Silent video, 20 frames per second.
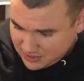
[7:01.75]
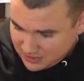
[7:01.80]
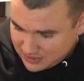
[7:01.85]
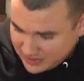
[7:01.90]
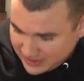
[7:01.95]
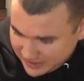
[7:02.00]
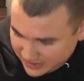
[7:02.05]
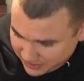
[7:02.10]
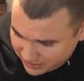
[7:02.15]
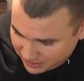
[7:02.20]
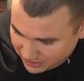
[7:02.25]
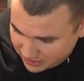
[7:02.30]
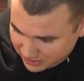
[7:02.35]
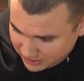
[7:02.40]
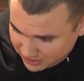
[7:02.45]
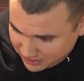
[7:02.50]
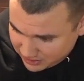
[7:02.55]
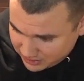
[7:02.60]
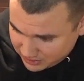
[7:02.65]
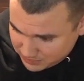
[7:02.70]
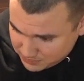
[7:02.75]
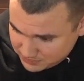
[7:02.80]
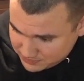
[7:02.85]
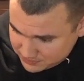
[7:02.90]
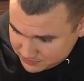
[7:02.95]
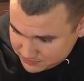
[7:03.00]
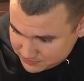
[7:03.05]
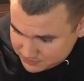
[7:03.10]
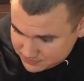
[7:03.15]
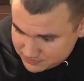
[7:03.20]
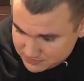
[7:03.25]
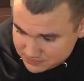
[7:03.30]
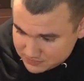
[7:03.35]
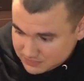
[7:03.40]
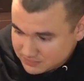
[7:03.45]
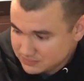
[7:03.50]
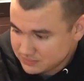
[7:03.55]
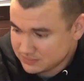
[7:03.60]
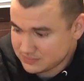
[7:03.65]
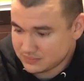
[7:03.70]
that are
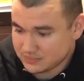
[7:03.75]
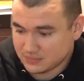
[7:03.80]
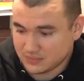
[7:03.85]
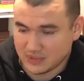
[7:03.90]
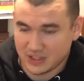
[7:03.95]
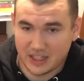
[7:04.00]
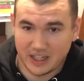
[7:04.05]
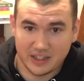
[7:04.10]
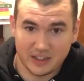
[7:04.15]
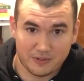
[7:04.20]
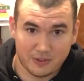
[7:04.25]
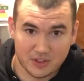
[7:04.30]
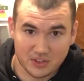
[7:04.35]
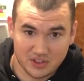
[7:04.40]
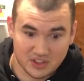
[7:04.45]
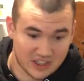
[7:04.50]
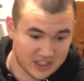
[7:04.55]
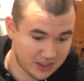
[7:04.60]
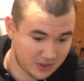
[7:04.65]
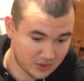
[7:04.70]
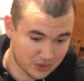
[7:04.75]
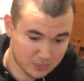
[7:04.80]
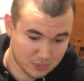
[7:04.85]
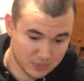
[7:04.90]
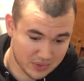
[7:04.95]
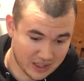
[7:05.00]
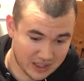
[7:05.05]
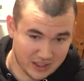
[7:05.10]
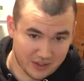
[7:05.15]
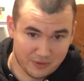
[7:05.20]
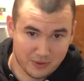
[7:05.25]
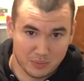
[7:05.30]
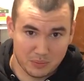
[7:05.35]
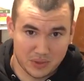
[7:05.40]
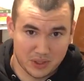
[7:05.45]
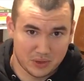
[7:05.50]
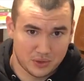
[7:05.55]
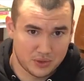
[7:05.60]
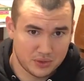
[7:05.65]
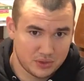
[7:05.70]
a lot of different snacks, a lot of different
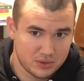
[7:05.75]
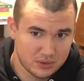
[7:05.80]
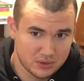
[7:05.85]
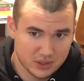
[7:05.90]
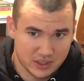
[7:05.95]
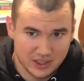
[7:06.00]
meals